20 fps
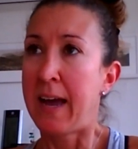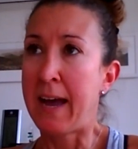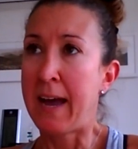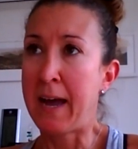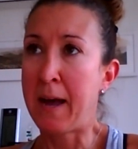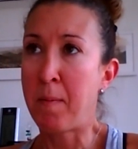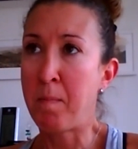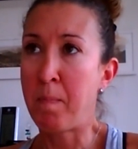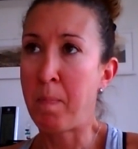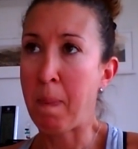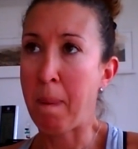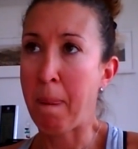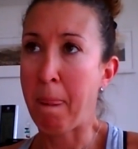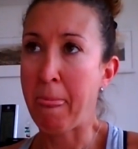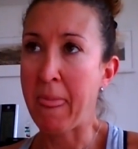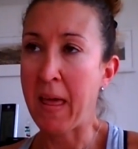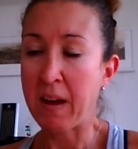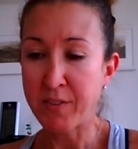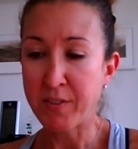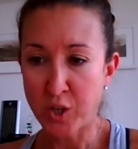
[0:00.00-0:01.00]

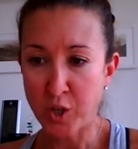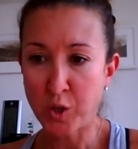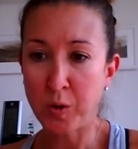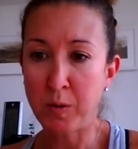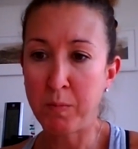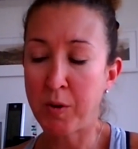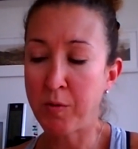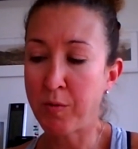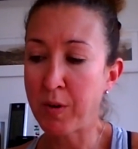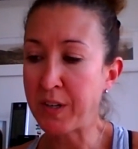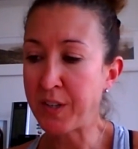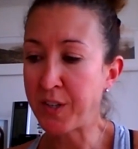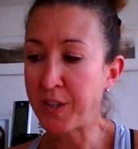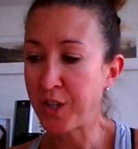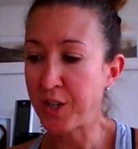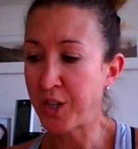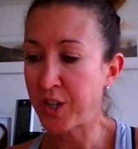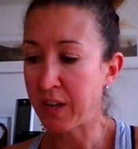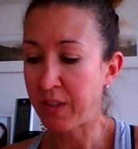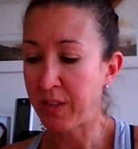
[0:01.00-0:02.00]
after doing my
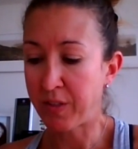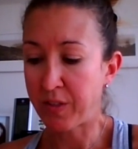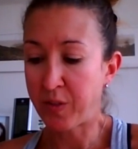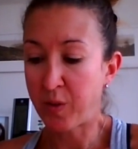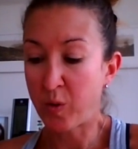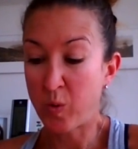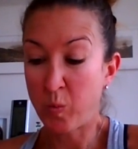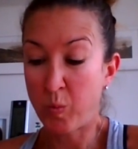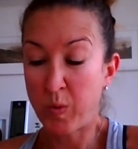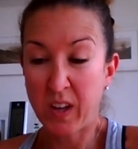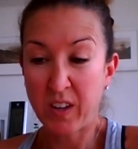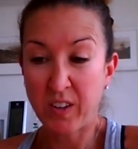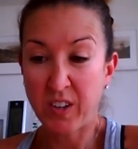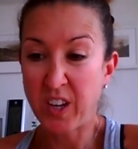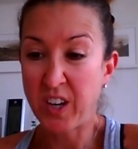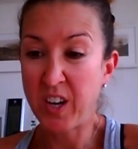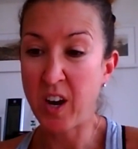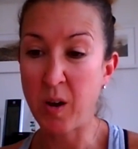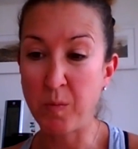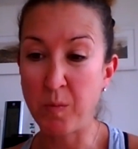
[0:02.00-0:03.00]
research, and I thought, well,
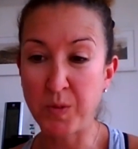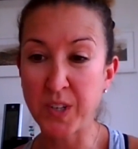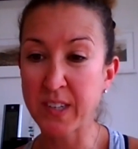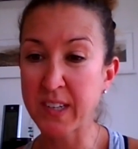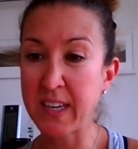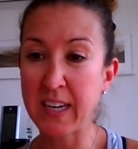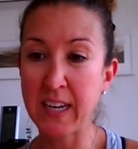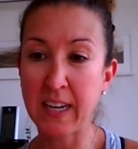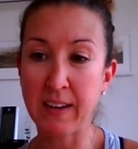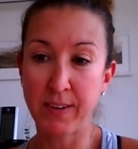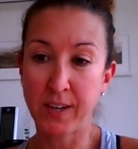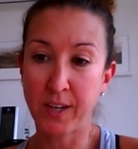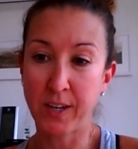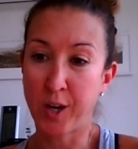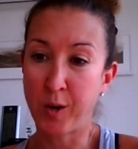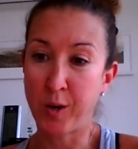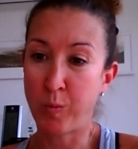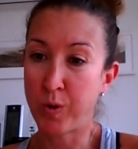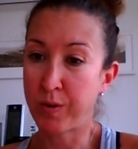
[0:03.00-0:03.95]
I'm just going to give it a go.